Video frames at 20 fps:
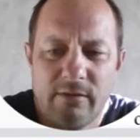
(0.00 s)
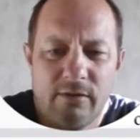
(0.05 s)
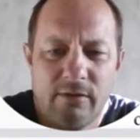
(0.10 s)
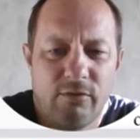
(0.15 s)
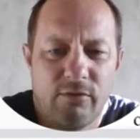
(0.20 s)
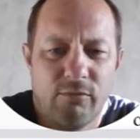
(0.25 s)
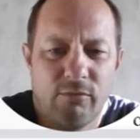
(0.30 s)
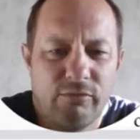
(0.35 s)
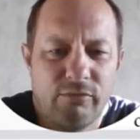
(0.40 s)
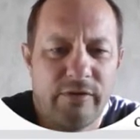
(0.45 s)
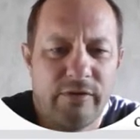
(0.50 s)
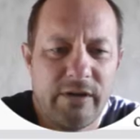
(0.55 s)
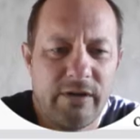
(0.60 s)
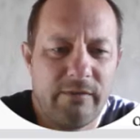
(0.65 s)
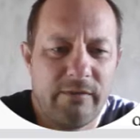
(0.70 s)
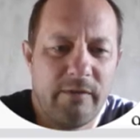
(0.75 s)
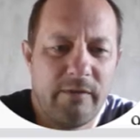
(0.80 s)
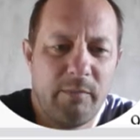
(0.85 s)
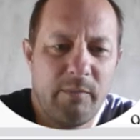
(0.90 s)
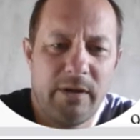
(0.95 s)
cruelty
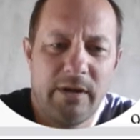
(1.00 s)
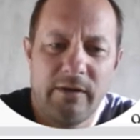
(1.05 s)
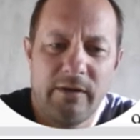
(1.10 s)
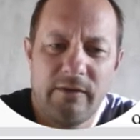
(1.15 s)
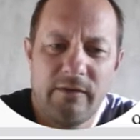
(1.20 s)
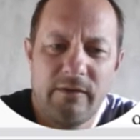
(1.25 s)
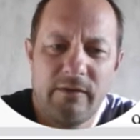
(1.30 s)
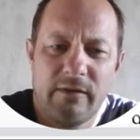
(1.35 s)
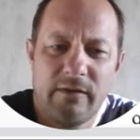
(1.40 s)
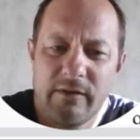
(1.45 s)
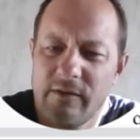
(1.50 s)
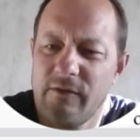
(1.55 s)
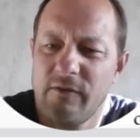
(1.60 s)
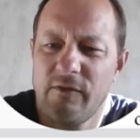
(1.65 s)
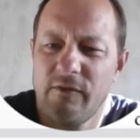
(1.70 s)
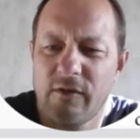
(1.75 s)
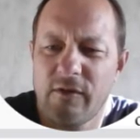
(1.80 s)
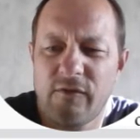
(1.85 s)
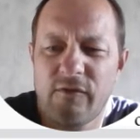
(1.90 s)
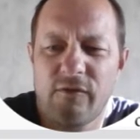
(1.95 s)
of the place. This
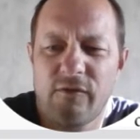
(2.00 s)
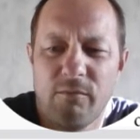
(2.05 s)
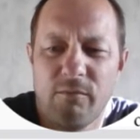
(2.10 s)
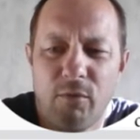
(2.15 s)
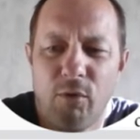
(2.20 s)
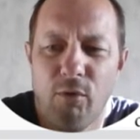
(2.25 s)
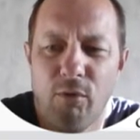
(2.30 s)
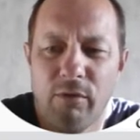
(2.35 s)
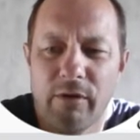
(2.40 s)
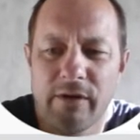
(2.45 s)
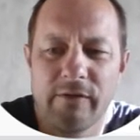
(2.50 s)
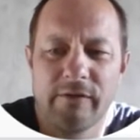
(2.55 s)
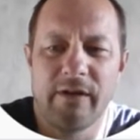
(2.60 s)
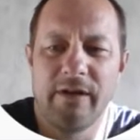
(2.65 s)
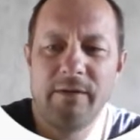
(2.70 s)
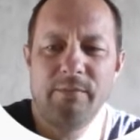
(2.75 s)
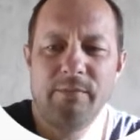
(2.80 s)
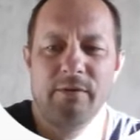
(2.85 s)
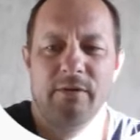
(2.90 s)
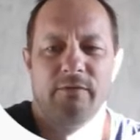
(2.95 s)
is a small
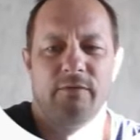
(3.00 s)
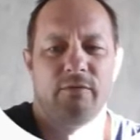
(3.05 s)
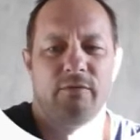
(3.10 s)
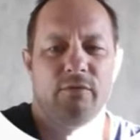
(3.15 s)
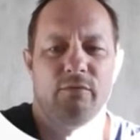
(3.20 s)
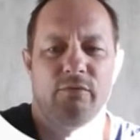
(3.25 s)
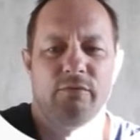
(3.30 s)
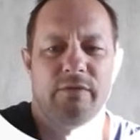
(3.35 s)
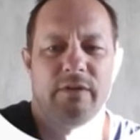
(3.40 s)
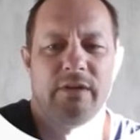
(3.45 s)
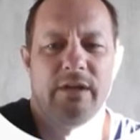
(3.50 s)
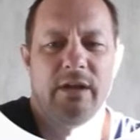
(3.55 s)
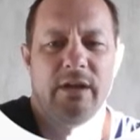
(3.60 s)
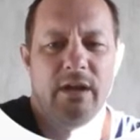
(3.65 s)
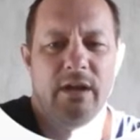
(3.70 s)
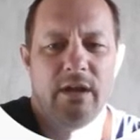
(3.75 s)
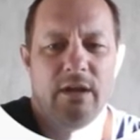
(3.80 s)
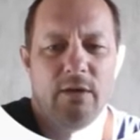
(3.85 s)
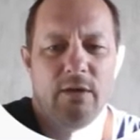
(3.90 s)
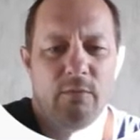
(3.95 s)
example of cruelty.
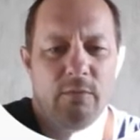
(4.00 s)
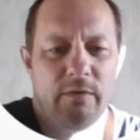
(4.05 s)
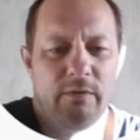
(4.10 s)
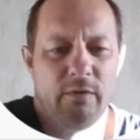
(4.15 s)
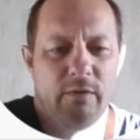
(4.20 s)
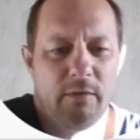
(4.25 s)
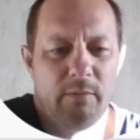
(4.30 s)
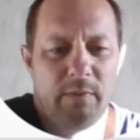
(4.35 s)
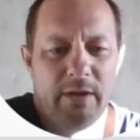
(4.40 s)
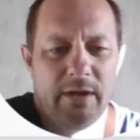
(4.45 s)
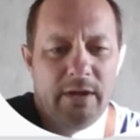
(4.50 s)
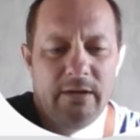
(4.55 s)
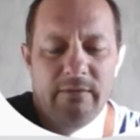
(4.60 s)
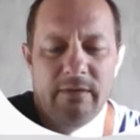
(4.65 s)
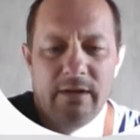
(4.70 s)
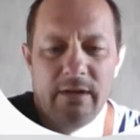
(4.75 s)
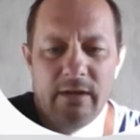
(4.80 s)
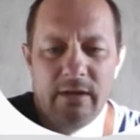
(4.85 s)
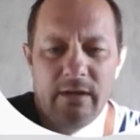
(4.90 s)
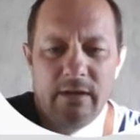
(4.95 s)
We've got plenty of
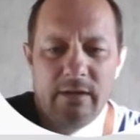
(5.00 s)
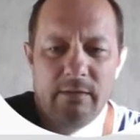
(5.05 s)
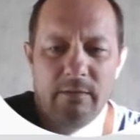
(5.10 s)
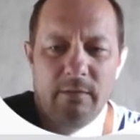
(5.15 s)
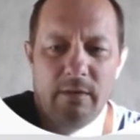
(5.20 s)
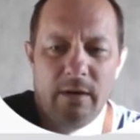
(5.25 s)
other